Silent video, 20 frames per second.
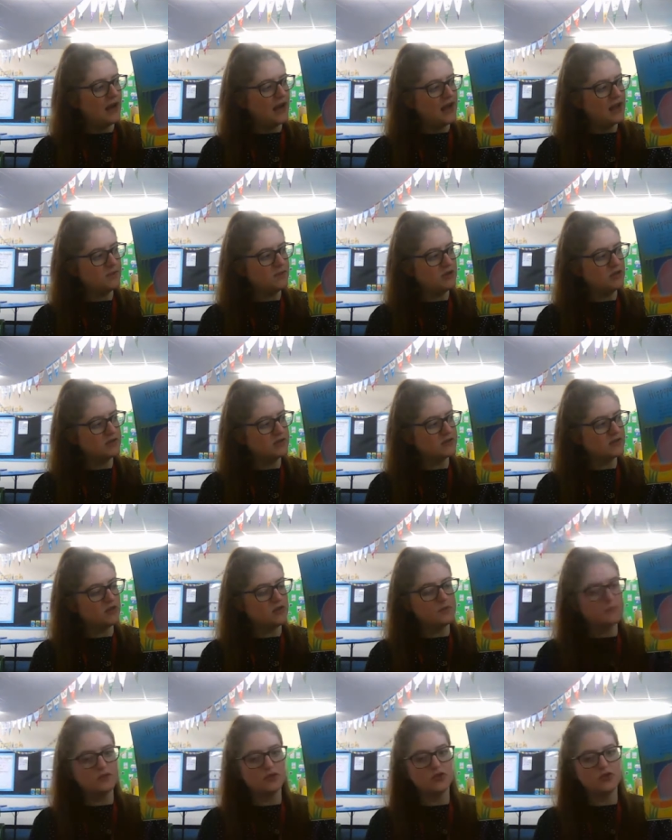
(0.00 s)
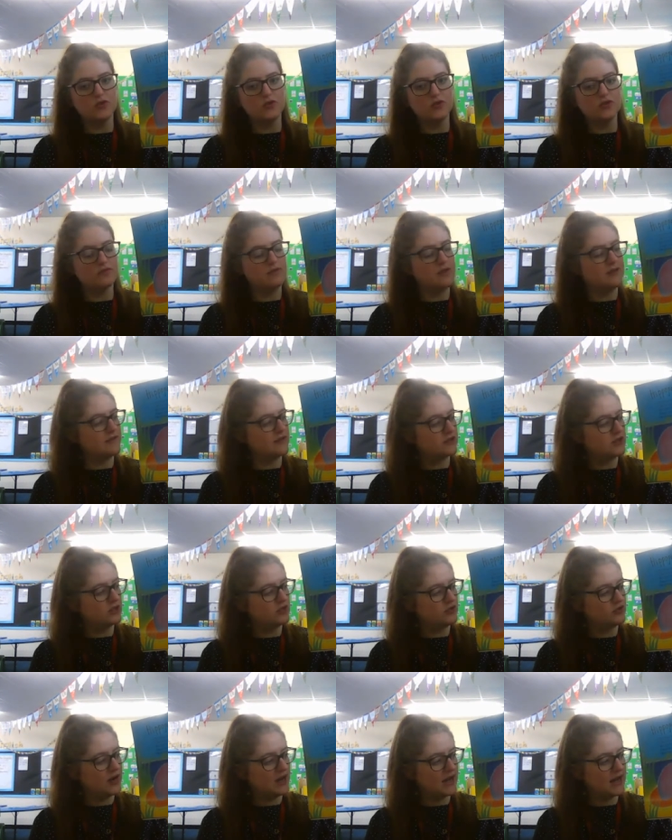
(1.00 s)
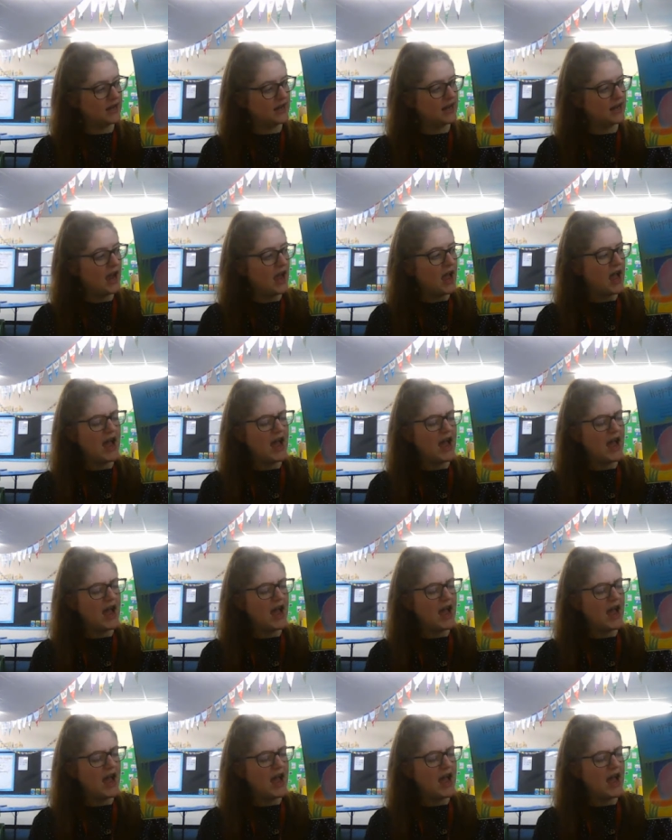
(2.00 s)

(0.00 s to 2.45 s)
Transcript: animals come to the river to drink,